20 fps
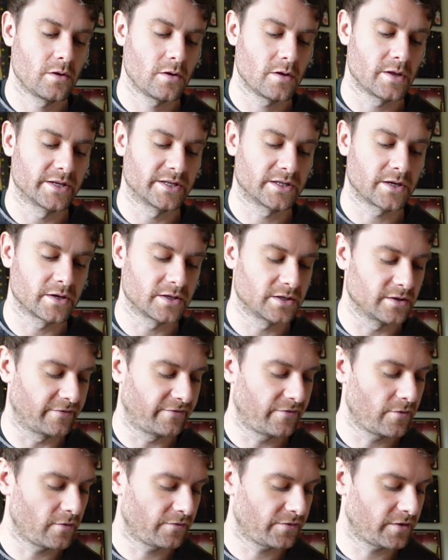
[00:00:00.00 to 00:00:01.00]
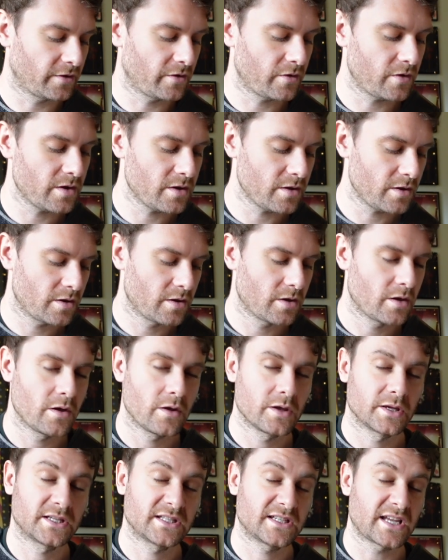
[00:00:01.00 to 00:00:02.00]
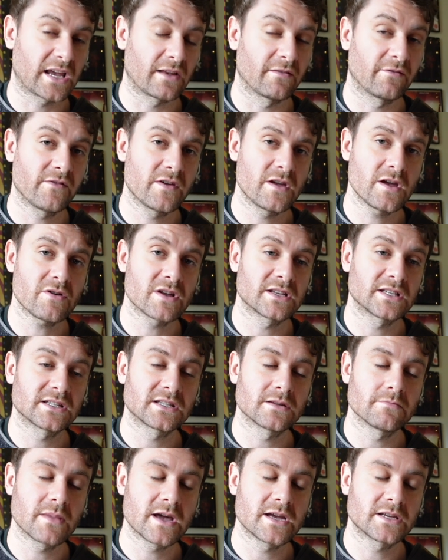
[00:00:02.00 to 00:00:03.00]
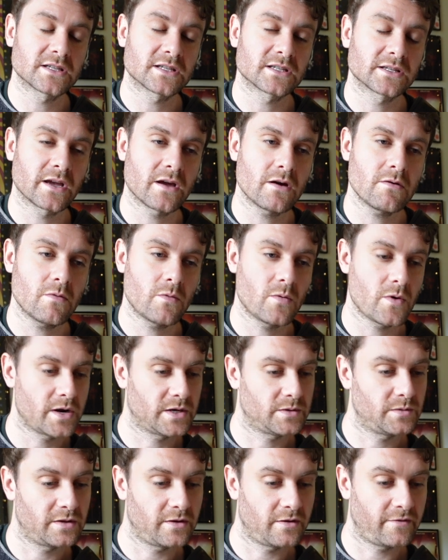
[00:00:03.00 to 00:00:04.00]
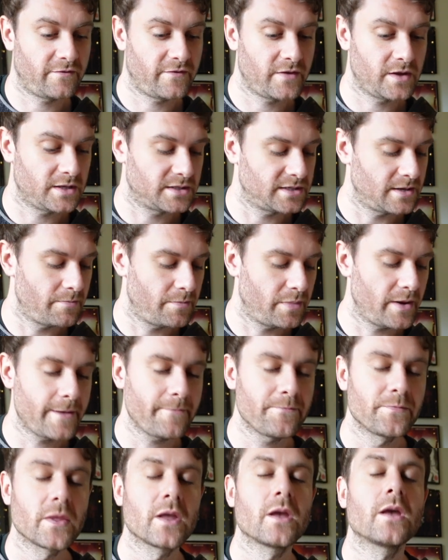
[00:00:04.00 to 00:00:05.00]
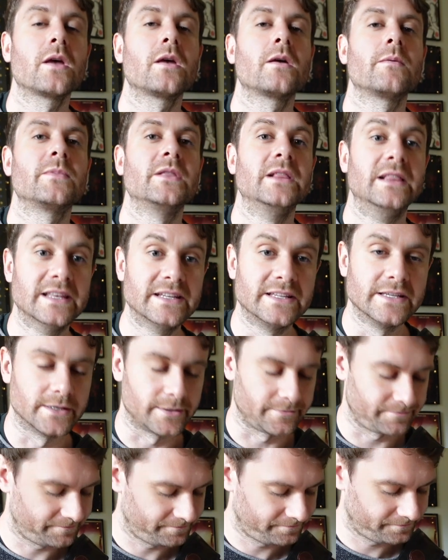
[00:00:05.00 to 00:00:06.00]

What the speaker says: Let's go to the 4th degree. 2nd finger, as it's a major scale, works with our finger template. Lydian.